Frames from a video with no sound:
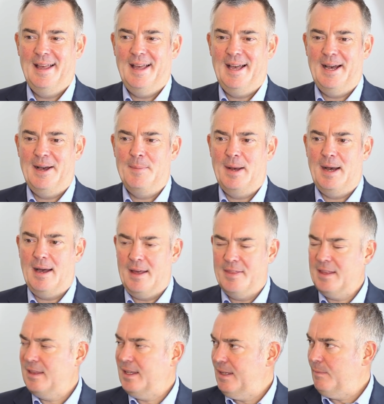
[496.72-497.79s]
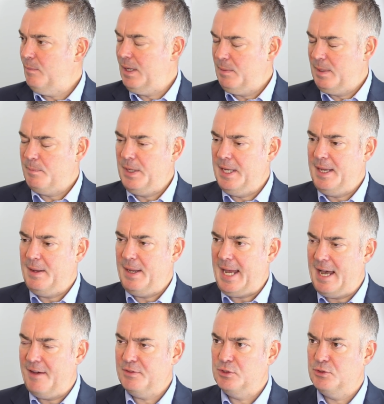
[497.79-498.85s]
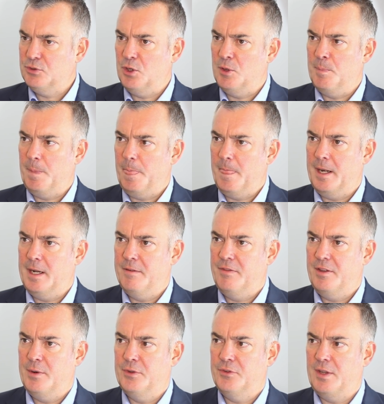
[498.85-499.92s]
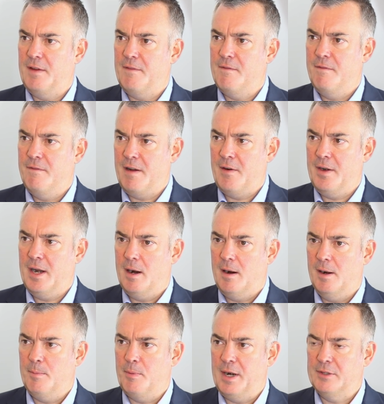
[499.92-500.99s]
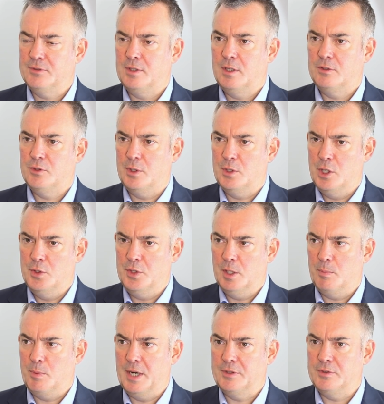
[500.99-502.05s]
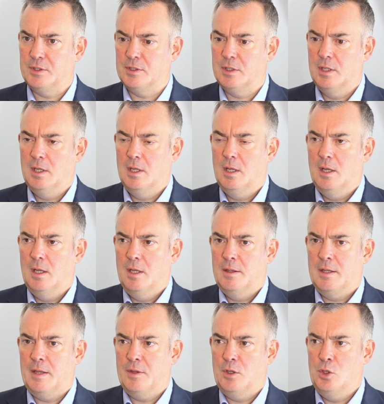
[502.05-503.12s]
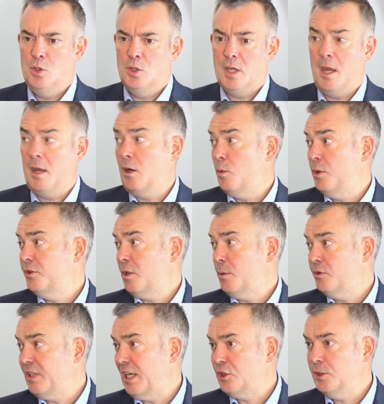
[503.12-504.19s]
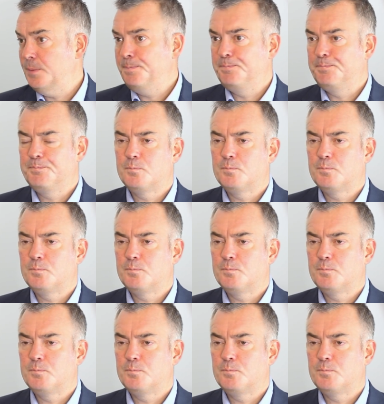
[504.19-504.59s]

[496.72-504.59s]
I think that we have to assume that if there is a very hard Brexit, so a no-deal Brexit, that the UK could risk a recession.